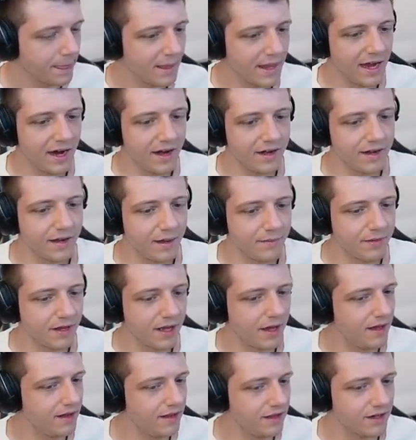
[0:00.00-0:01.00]
All right, I'm, uh,
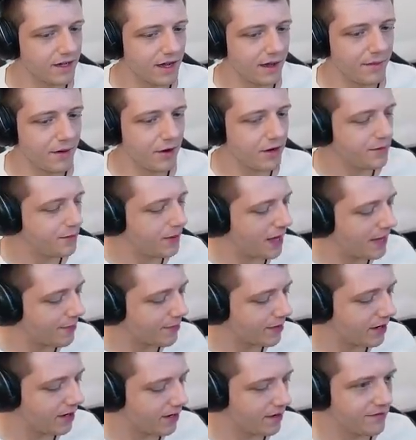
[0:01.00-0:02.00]
look, I'm already
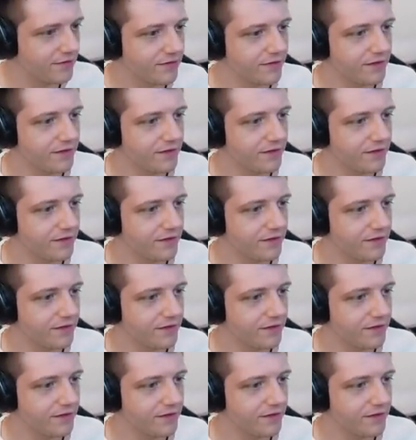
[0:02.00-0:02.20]
popping off.